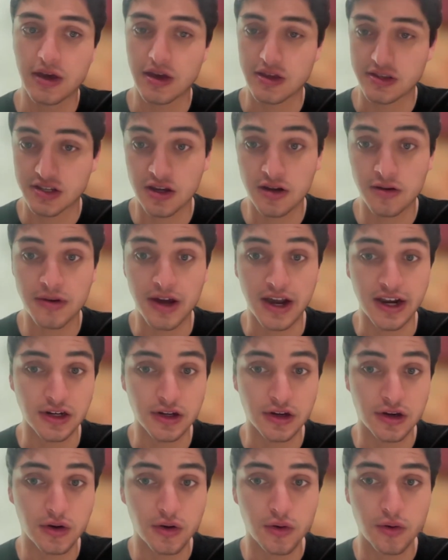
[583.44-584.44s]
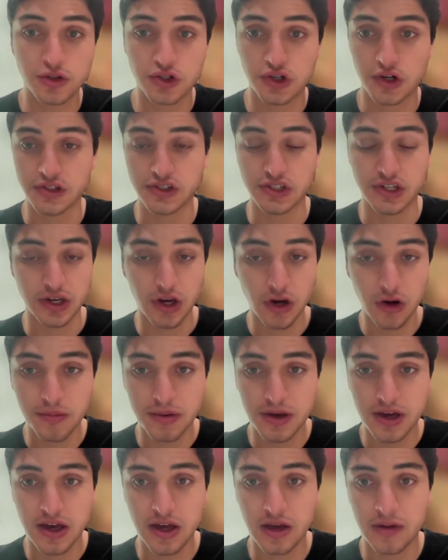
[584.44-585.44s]
Some I know charge a
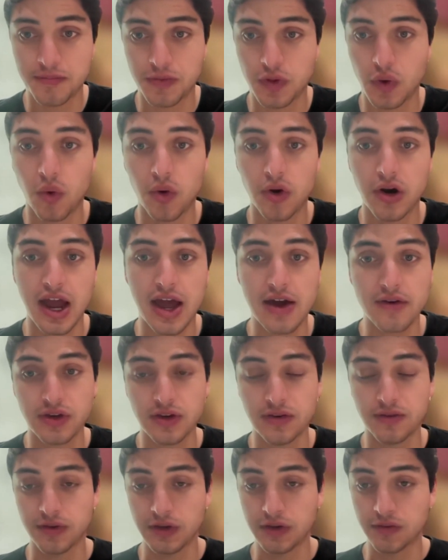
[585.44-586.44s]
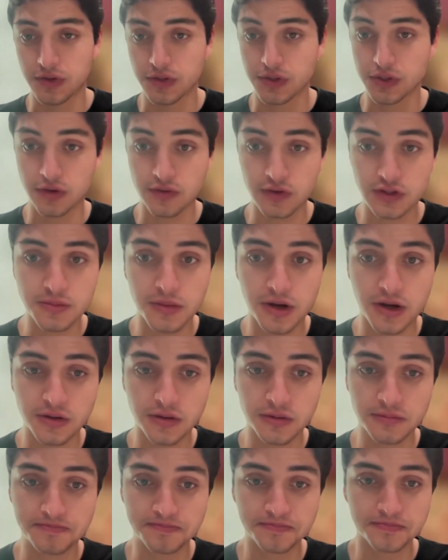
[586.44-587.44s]
copay or have a fee-for-service
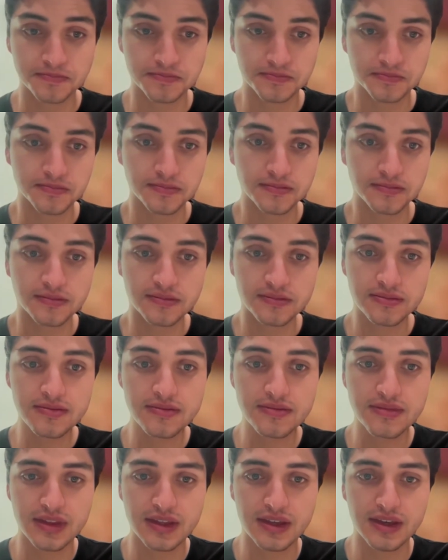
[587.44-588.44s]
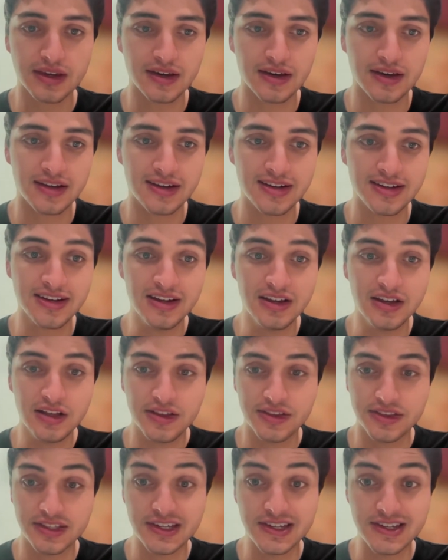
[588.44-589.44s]
model. And
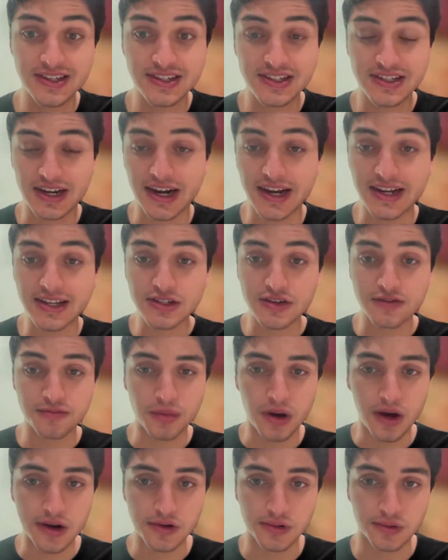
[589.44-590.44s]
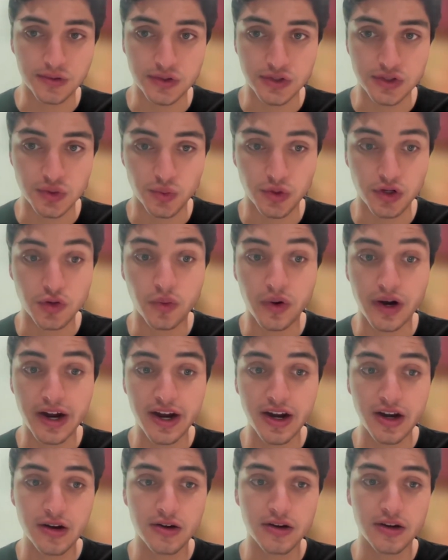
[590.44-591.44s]
these kinds of models
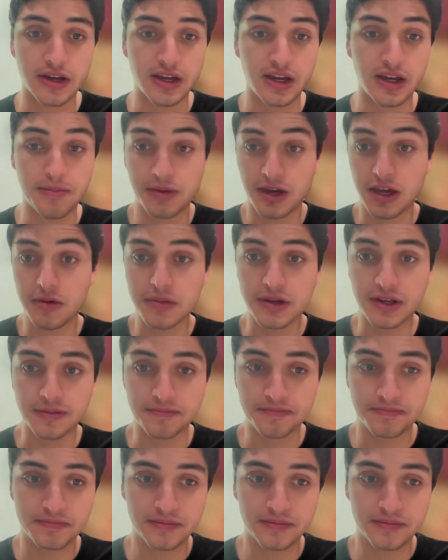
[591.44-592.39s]
require a payment